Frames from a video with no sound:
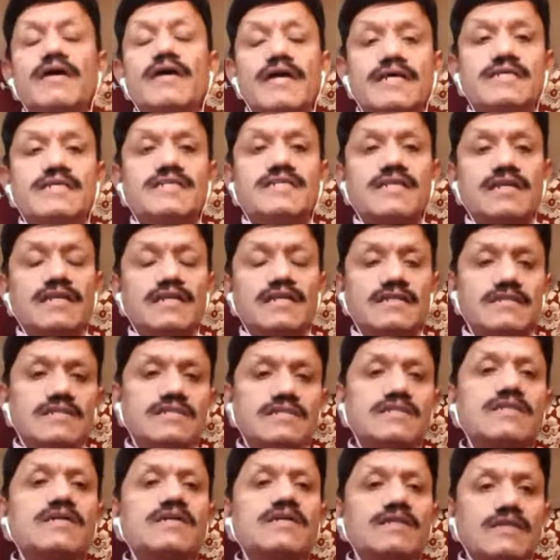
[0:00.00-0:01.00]

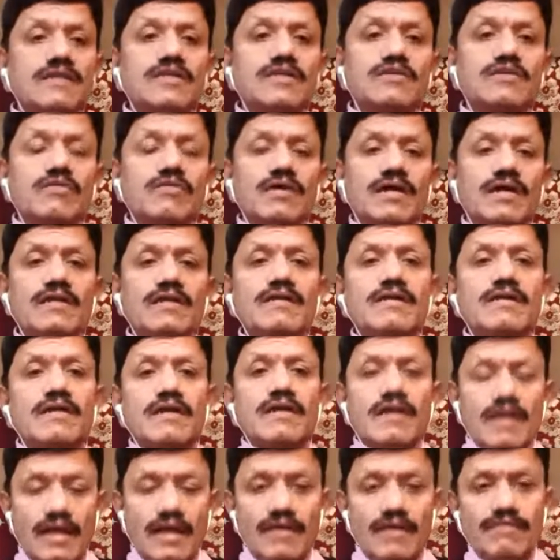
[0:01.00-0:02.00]
excellence in our
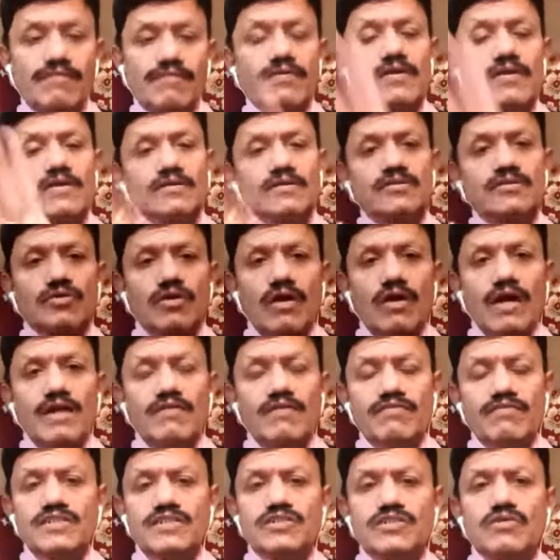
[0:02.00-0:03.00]
life. So
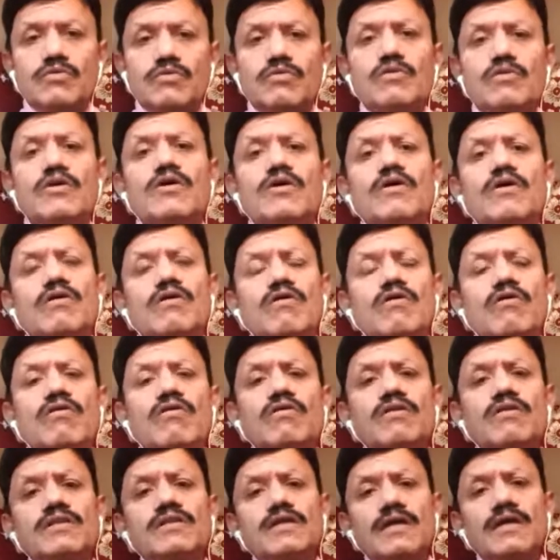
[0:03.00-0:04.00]
I wish you
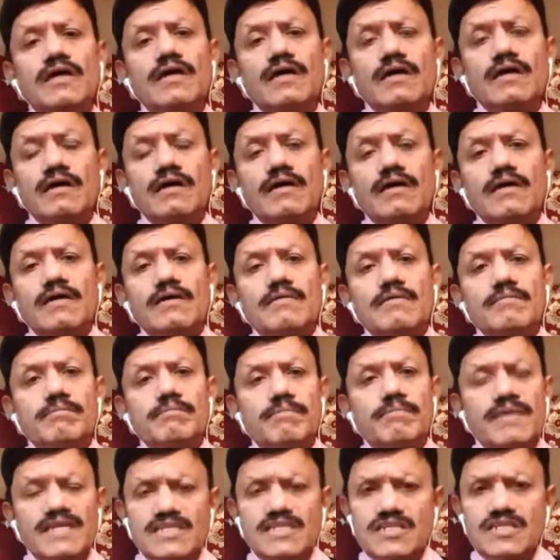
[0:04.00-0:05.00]
all the
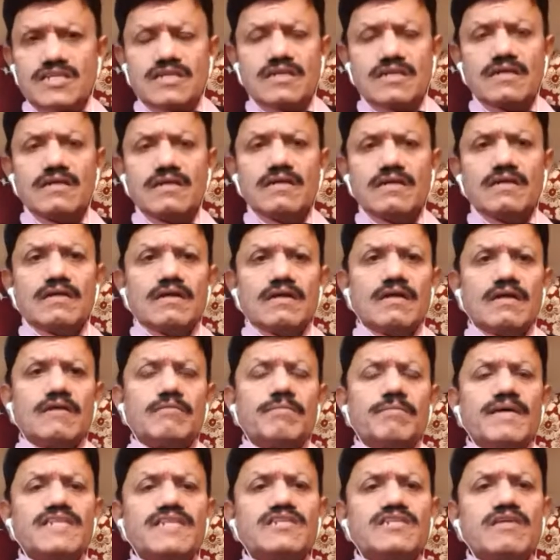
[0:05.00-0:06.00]
best
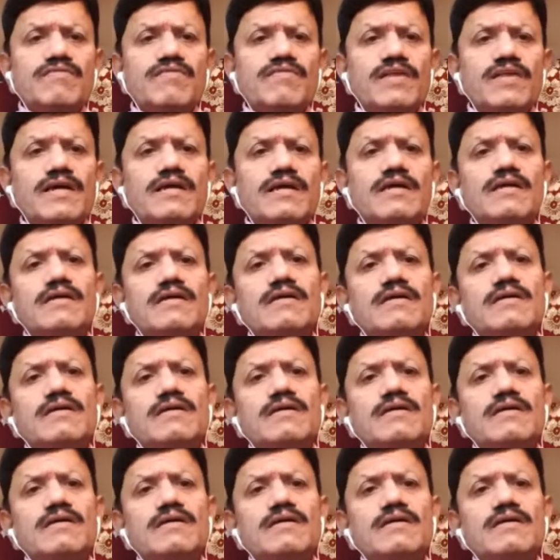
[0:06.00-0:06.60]
and best of luck.